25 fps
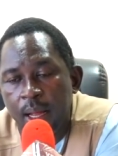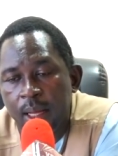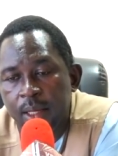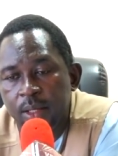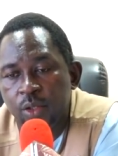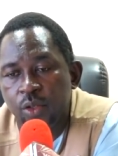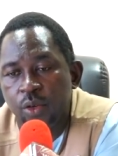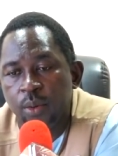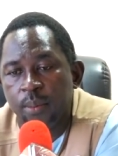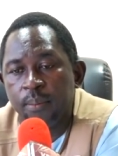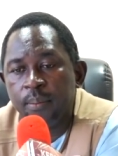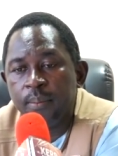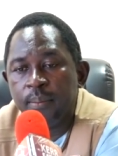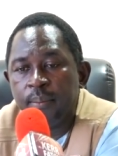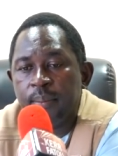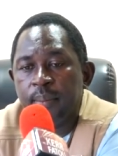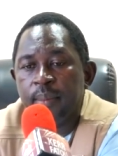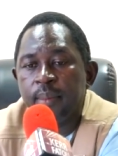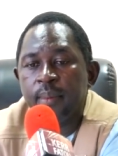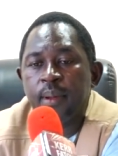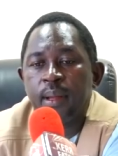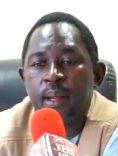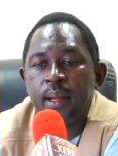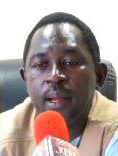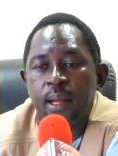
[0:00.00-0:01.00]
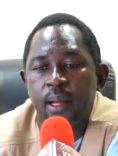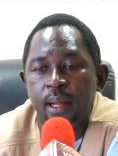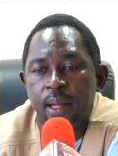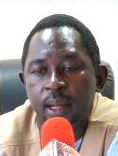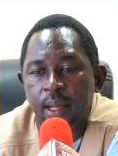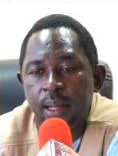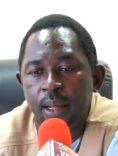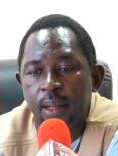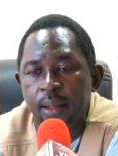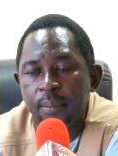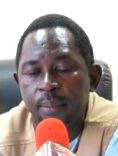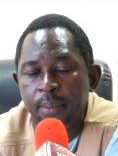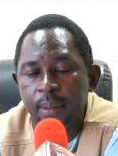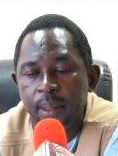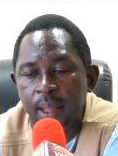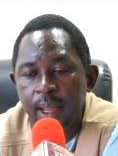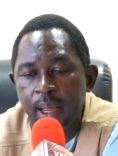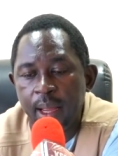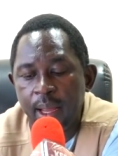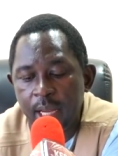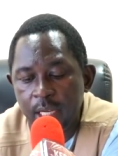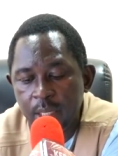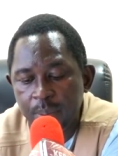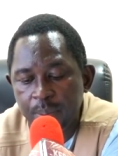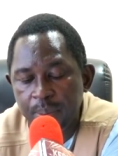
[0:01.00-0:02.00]
some
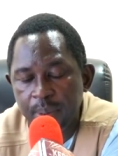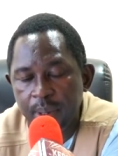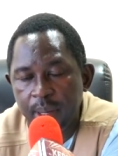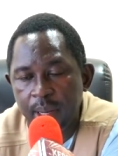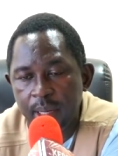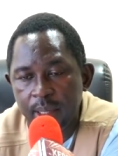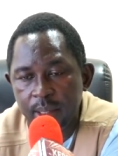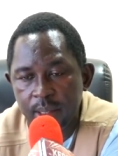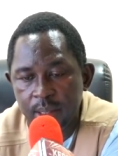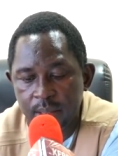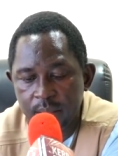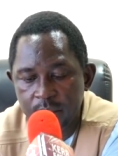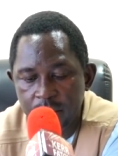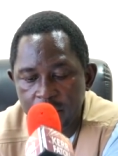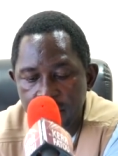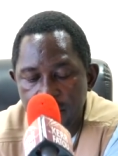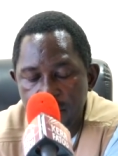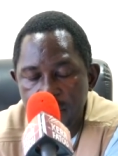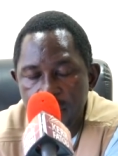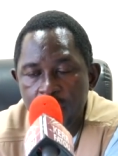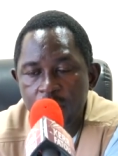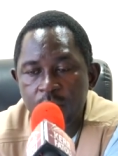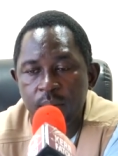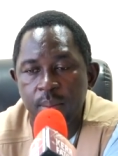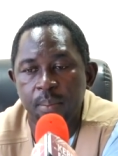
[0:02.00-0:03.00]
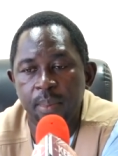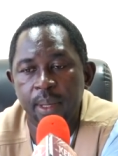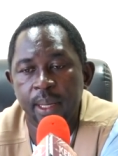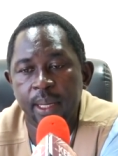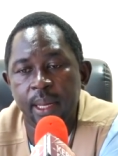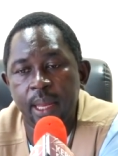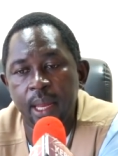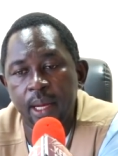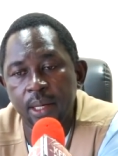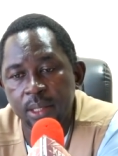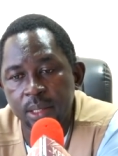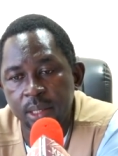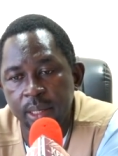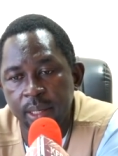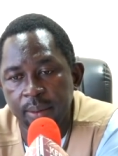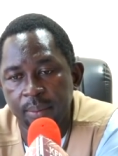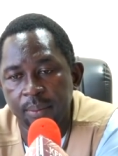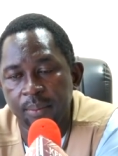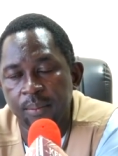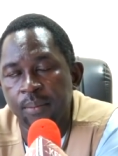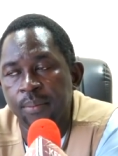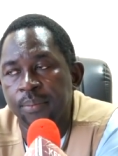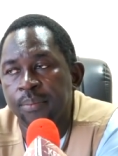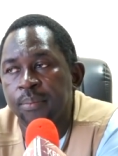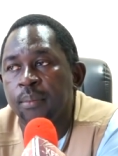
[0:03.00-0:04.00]
has make catering
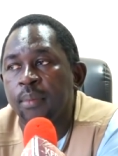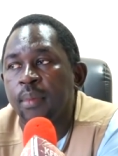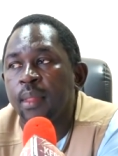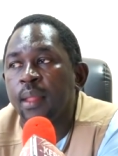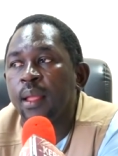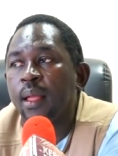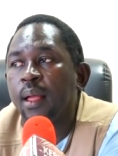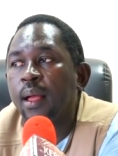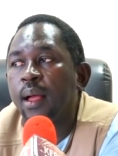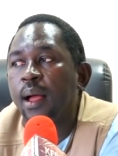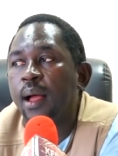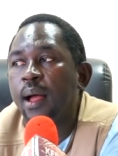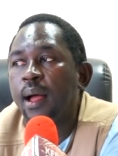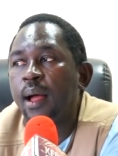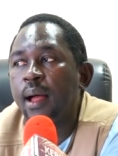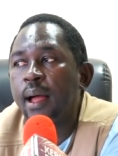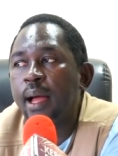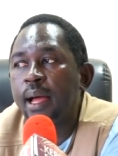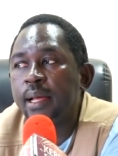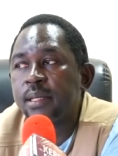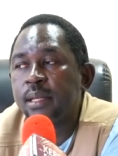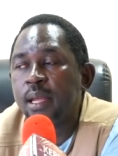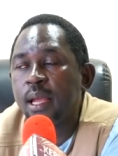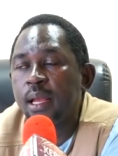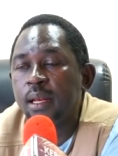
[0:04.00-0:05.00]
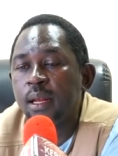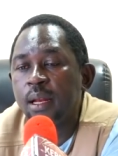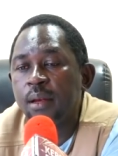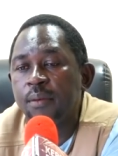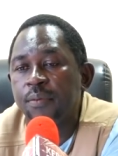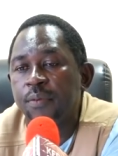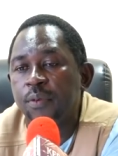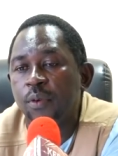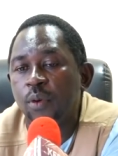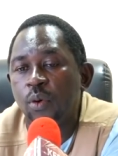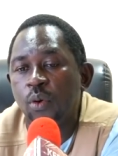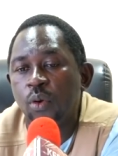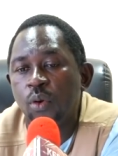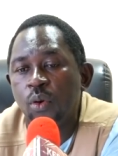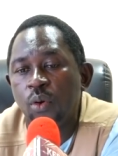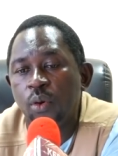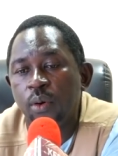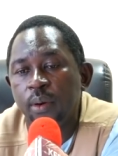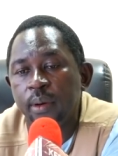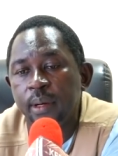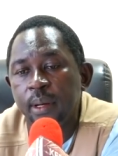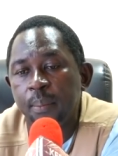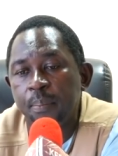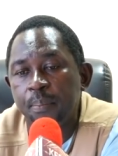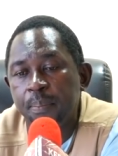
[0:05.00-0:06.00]
has catered
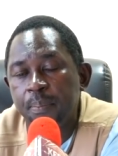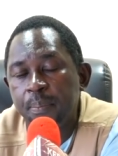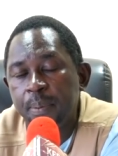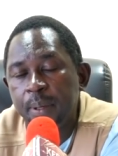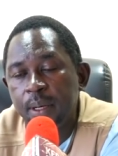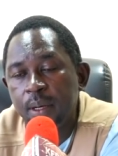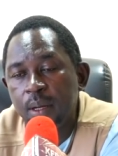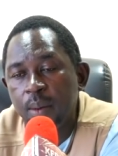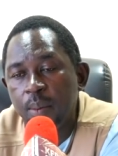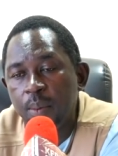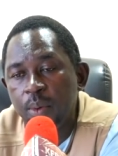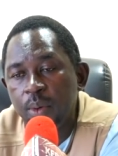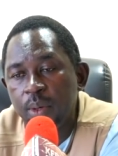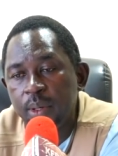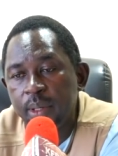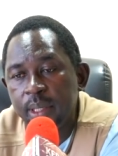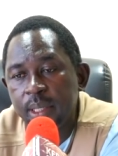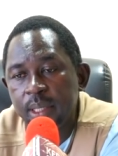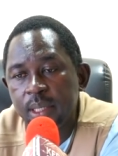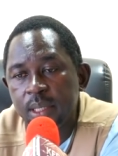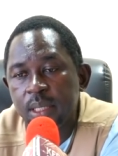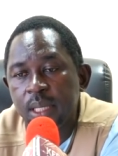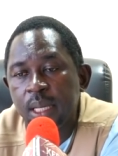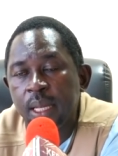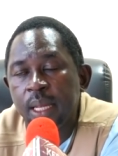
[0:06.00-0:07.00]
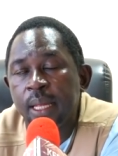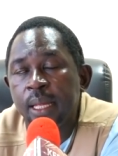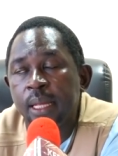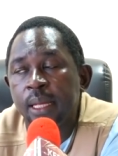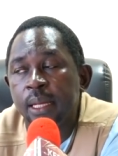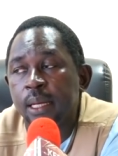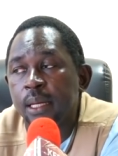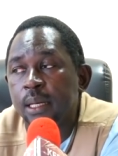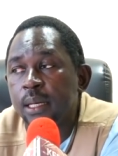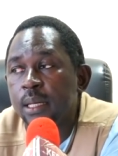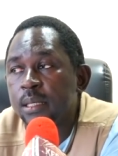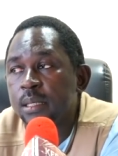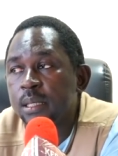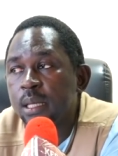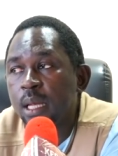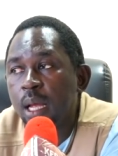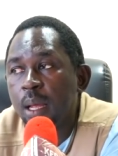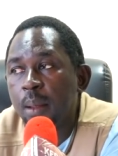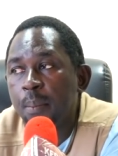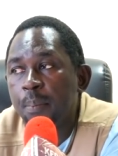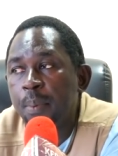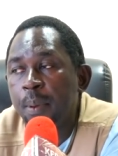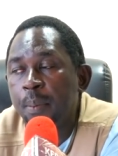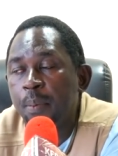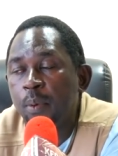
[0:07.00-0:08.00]
for the PWDs. These
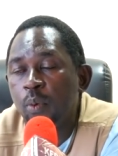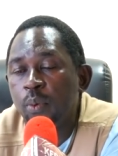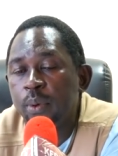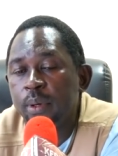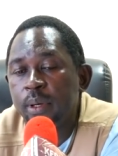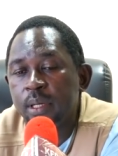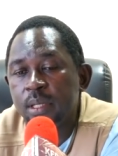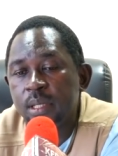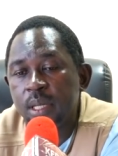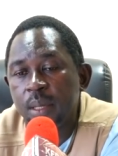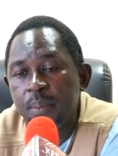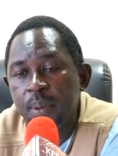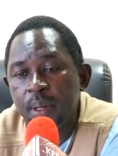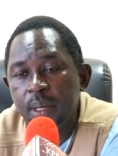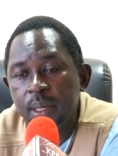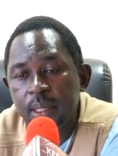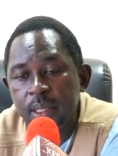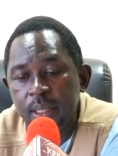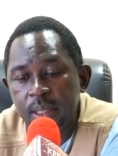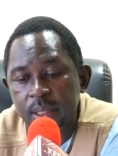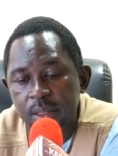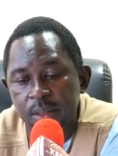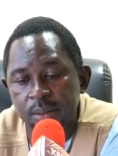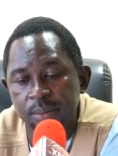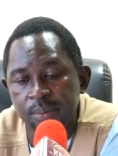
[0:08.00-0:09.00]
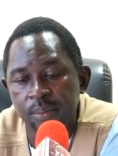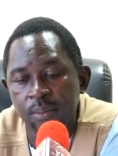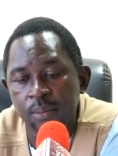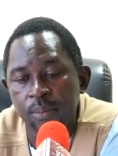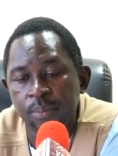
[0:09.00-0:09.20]
are people with disabilities,